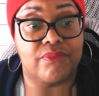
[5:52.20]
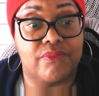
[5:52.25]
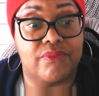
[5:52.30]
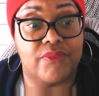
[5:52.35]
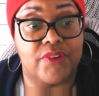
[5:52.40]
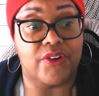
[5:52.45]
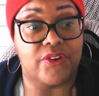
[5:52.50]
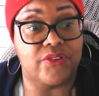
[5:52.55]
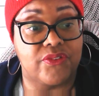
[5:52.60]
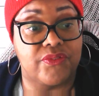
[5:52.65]

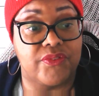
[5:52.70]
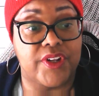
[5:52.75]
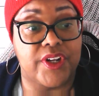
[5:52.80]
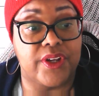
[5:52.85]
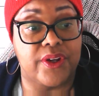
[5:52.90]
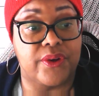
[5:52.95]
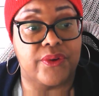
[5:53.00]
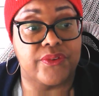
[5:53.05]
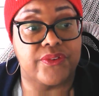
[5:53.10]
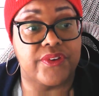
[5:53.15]
There's
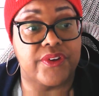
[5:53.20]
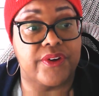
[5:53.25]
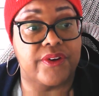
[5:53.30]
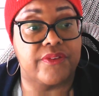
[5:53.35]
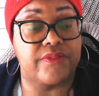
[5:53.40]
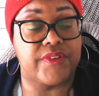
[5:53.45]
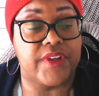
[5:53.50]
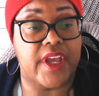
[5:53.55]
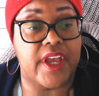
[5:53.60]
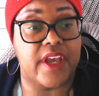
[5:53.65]
videos here
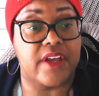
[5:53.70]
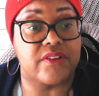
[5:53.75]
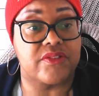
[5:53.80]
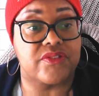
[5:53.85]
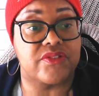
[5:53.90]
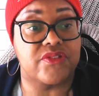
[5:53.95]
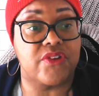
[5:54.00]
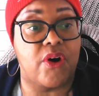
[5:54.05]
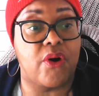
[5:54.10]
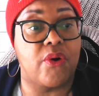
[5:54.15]
of tanks.
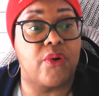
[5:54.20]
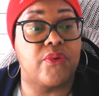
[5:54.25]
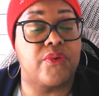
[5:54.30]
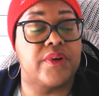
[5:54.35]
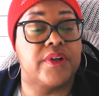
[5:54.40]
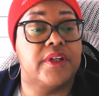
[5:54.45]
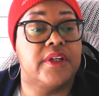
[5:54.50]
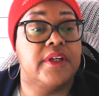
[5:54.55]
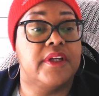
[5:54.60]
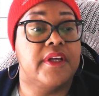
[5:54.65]

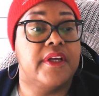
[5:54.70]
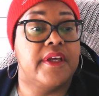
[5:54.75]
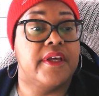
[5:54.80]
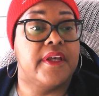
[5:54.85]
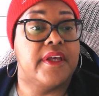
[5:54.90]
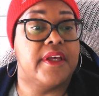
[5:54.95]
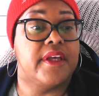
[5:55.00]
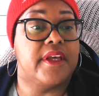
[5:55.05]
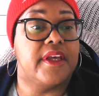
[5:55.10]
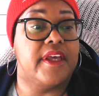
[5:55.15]
So
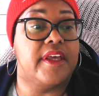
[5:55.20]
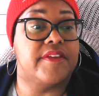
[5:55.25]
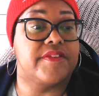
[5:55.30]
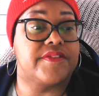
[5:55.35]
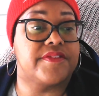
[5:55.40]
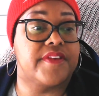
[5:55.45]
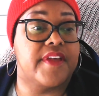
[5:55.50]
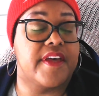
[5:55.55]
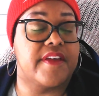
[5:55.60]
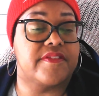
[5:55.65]
it
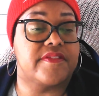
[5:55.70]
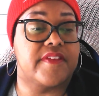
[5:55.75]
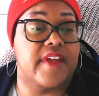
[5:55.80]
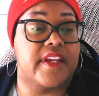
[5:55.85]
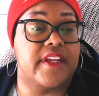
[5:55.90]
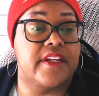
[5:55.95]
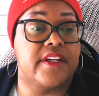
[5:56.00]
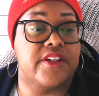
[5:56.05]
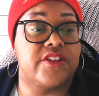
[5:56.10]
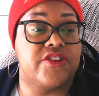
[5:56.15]
says
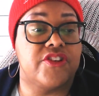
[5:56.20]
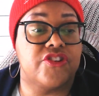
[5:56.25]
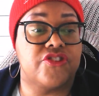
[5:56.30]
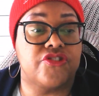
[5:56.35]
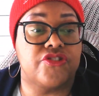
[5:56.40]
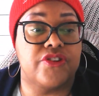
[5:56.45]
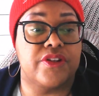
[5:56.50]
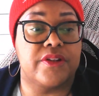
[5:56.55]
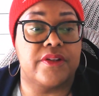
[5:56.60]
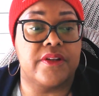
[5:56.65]
that in
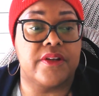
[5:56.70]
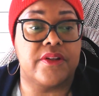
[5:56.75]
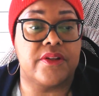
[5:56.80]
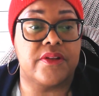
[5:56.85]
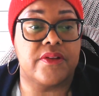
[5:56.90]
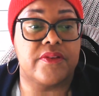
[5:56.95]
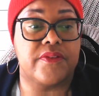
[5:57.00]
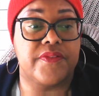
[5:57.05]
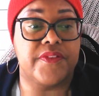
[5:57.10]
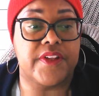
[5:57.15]
addition,
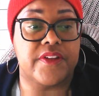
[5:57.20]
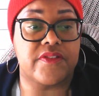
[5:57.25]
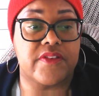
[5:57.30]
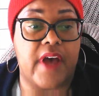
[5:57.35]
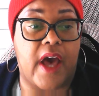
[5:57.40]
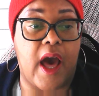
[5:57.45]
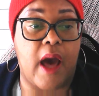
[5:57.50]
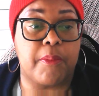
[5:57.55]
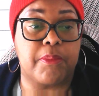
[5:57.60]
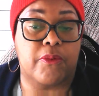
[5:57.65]
the
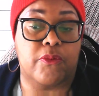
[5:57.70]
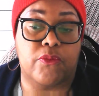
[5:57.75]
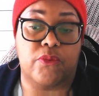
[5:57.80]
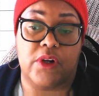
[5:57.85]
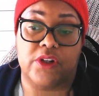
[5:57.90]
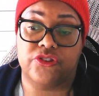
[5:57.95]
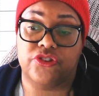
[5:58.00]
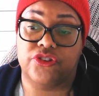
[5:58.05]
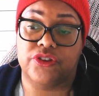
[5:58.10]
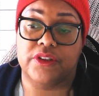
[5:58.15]
top
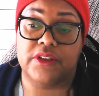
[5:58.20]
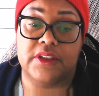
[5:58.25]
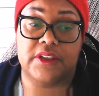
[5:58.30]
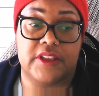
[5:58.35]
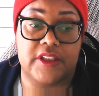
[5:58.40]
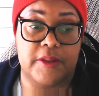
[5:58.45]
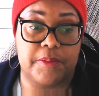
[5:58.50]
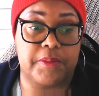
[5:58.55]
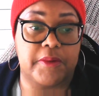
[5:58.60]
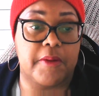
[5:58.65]
Russian
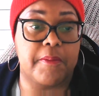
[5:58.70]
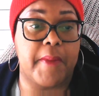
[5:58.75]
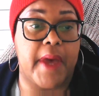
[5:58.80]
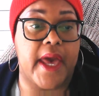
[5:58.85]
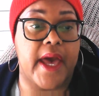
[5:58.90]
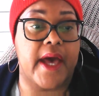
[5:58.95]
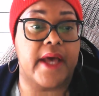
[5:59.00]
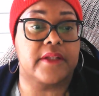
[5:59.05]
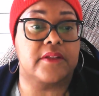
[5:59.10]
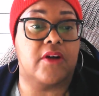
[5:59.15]

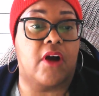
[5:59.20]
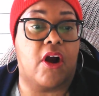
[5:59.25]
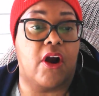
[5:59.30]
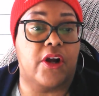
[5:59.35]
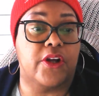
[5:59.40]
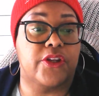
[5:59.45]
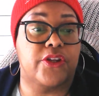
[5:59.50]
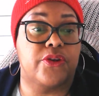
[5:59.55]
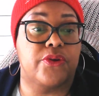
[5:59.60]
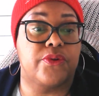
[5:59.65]
diplomat
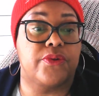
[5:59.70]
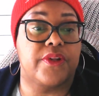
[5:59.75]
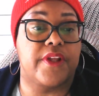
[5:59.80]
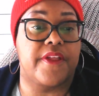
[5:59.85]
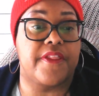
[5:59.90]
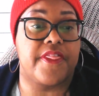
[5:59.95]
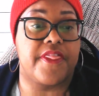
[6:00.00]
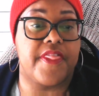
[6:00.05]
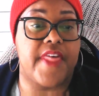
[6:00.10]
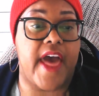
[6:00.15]

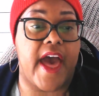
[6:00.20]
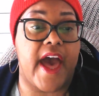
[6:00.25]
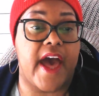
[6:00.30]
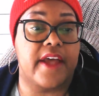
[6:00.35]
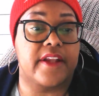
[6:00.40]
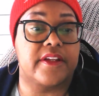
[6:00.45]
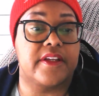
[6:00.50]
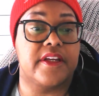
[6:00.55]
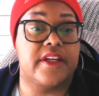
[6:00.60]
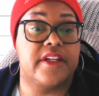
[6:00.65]
argued
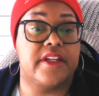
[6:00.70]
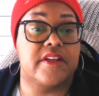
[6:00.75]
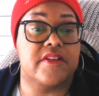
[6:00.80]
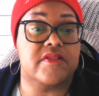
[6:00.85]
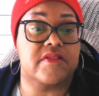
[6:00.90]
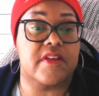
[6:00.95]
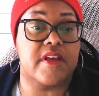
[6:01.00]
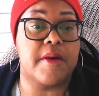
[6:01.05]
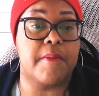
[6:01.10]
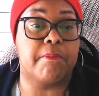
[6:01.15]
that it
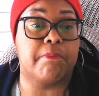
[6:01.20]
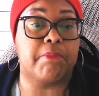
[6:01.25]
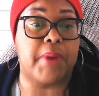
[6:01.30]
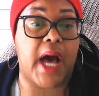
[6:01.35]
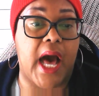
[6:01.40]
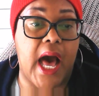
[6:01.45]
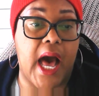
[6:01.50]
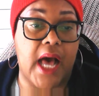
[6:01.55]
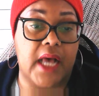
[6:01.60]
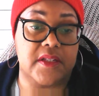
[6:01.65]
is
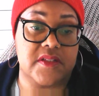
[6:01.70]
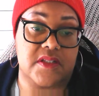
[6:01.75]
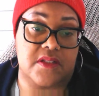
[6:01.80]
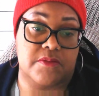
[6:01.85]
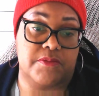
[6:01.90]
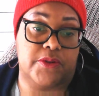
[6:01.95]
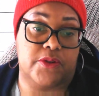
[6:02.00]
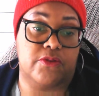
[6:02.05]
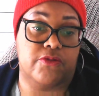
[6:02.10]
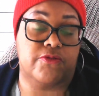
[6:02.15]

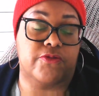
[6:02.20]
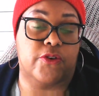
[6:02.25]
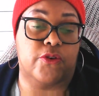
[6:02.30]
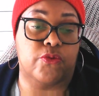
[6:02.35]
impossible for